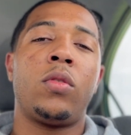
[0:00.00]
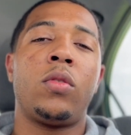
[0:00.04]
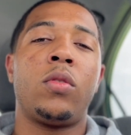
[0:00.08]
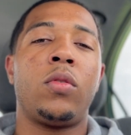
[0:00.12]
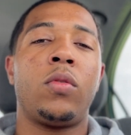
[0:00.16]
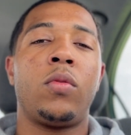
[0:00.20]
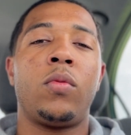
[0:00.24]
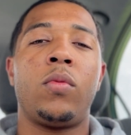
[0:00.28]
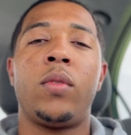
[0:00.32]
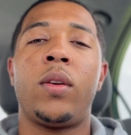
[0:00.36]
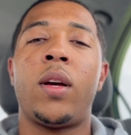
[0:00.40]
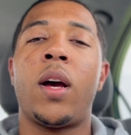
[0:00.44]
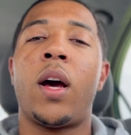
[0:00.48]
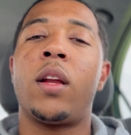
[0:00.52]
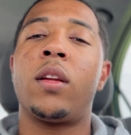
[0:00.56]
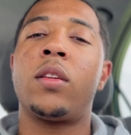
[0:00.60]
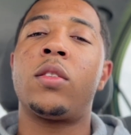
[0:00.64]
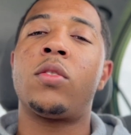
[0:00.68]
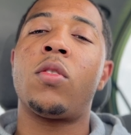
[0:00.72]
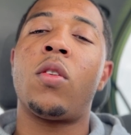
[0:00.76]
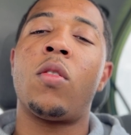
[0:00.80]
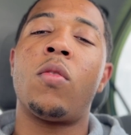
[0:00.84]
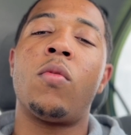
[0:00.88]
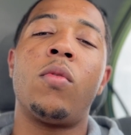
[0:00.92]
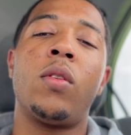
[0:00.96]
we got to
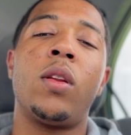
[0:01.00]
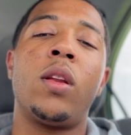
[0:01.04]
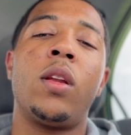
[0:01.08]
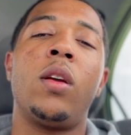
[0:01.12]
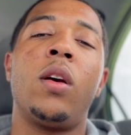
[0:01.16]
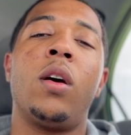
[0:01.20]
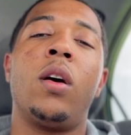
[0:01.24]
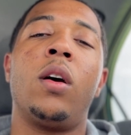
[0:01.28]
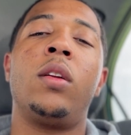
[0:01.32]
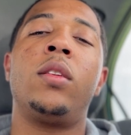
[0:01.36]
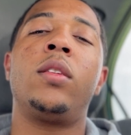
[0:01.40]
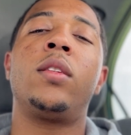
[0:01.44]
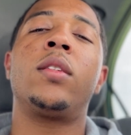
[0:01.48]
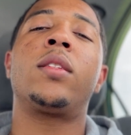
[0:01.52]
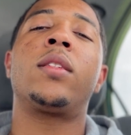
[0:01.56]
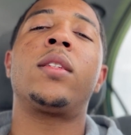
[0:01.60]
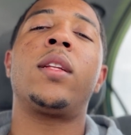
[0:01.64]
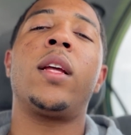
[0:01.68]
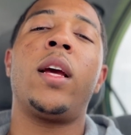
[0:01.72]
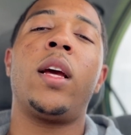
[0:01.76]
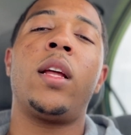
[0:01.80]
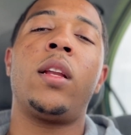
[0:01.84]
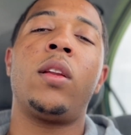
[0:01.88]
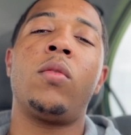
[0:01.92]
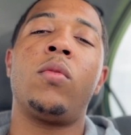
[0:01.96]
start really
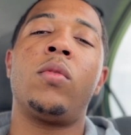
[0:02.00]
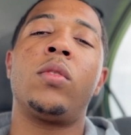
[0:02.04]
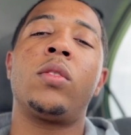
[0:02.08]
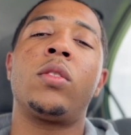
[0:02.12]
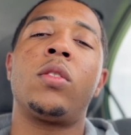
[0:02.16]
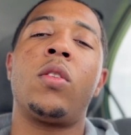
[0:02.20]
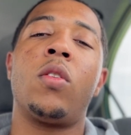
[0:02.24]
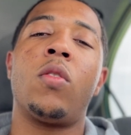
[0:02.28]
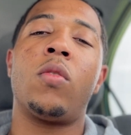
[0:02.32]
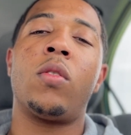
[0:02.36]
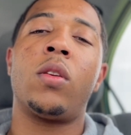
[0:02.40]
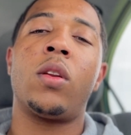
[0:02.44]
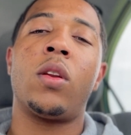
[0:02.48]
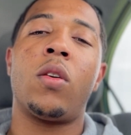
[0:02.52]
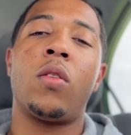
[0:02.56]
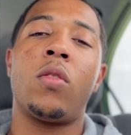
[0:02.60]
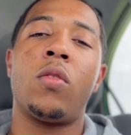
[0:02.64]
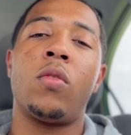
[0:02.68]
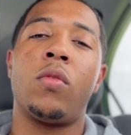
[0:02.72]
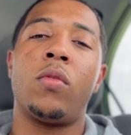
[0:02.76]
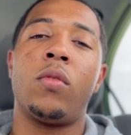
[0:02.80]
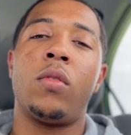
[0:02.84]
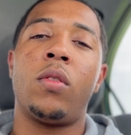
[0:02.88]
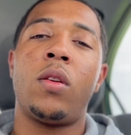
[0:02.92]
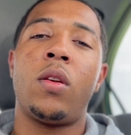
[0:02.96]
understanding what's going
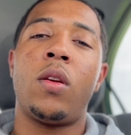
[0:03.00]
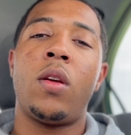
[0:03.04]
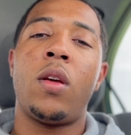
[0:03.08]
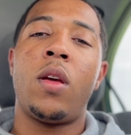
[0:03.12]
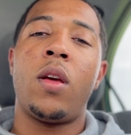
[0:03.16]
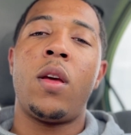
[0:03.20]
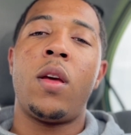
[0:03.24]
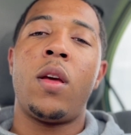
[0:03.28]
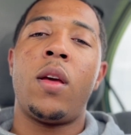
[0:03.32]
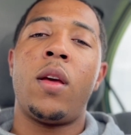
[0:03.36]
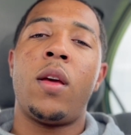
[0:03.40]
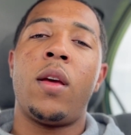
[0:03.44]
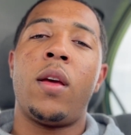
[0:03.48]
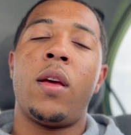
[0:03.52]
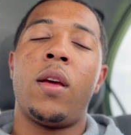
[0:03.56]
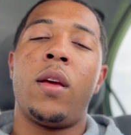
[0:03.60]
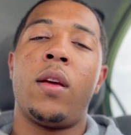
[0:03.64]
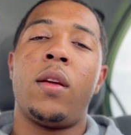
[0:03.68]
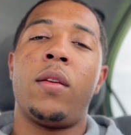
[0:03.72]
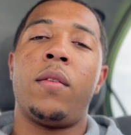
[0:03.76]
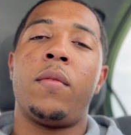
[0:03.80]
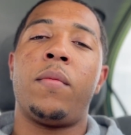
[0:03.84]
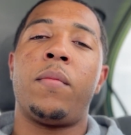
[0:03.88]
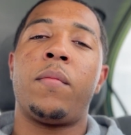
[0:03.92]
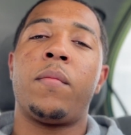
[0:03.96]
on
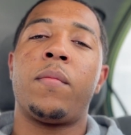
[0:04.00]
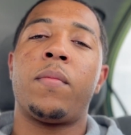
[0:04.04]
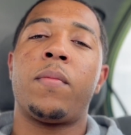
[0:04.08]
and